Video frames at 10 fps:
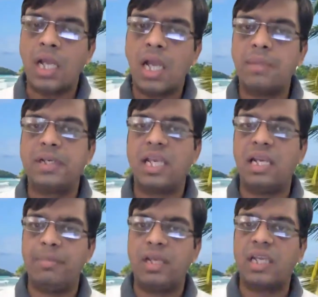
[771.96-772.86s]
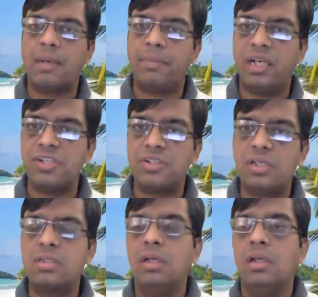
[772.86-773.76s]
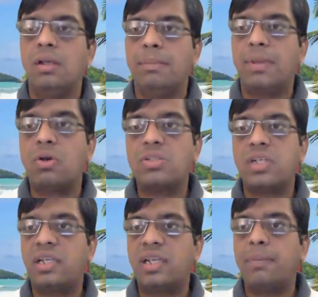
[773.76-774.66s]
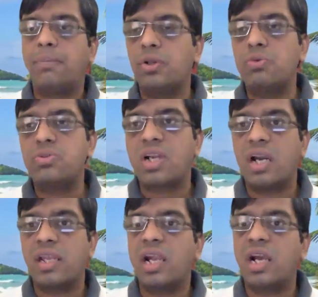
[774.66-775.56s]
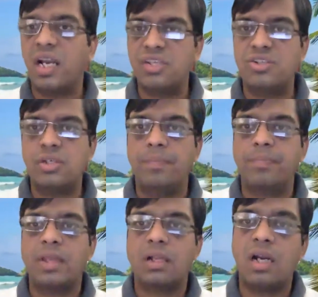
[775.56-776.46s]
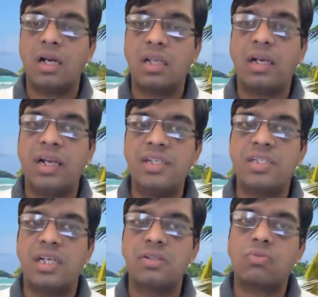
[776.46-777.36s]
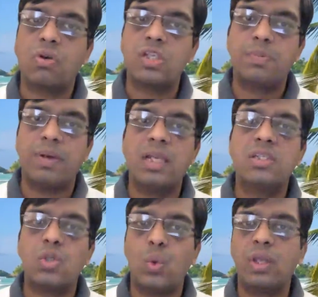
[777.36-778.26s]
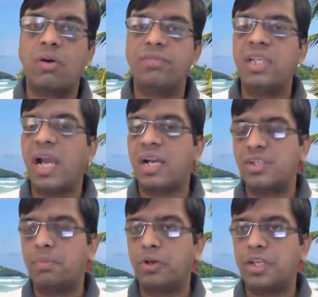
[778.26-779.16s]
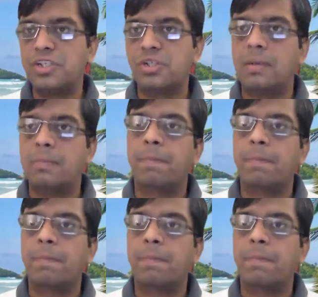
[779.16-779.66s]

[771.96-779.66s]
hyperkalemia can be dangerous because it can produce cardiac arrest. Cardiac arrest that is caused by slowing of the action potential.